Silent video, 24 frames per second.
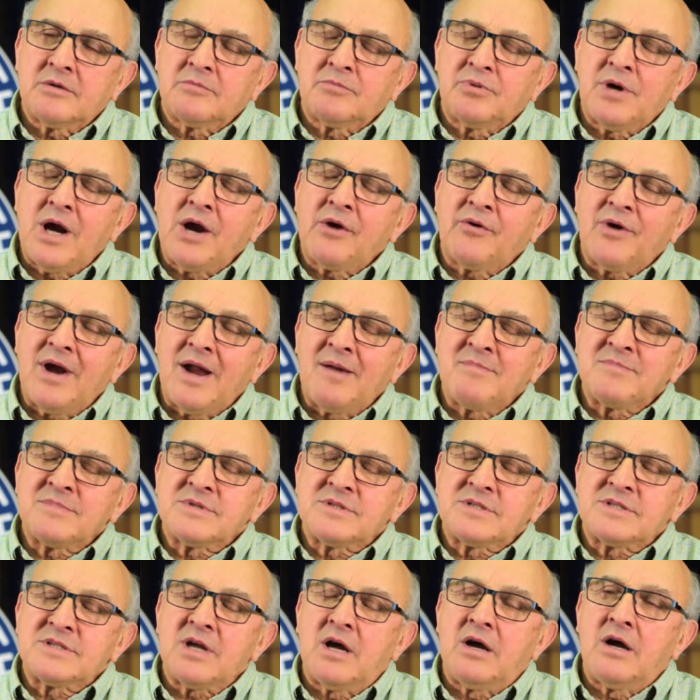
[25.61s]

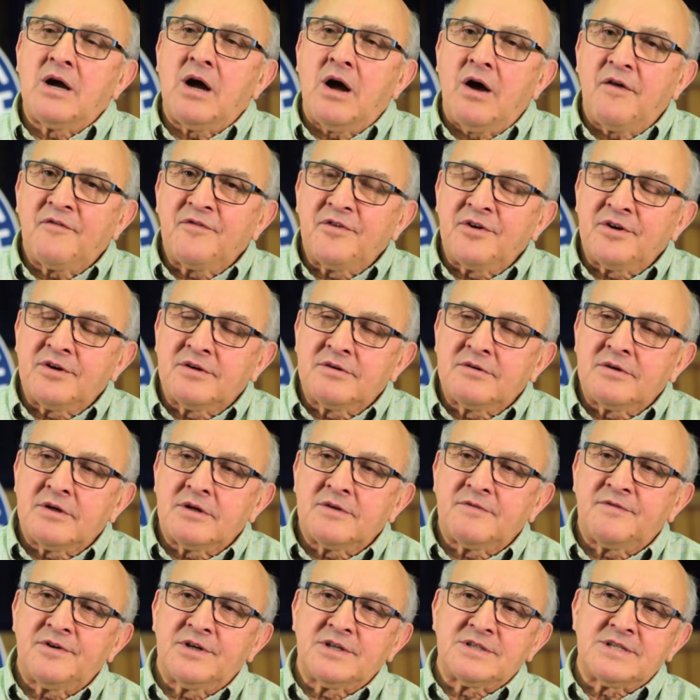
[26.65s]
programs
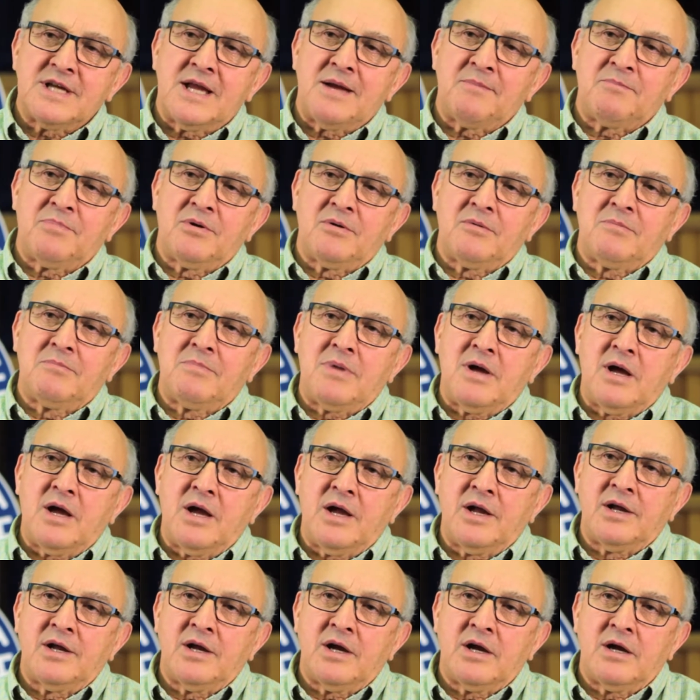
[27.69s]
offered, for example,
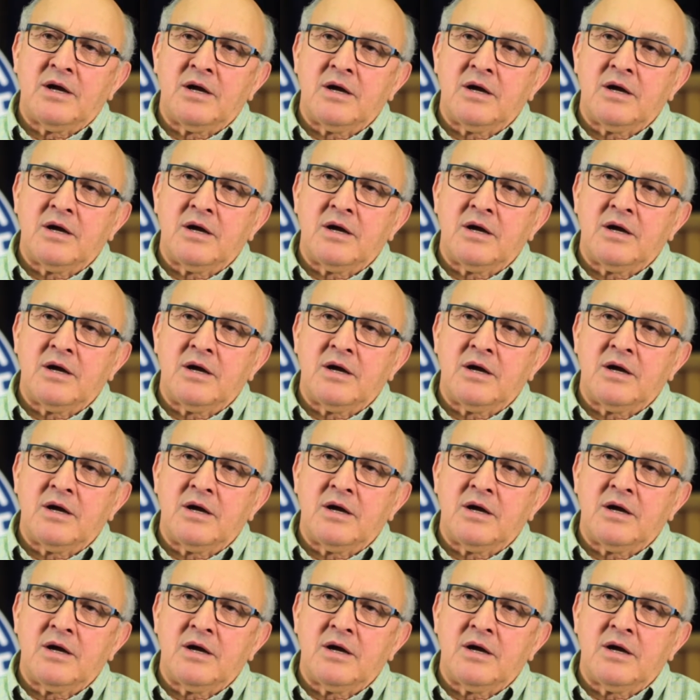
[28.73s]
by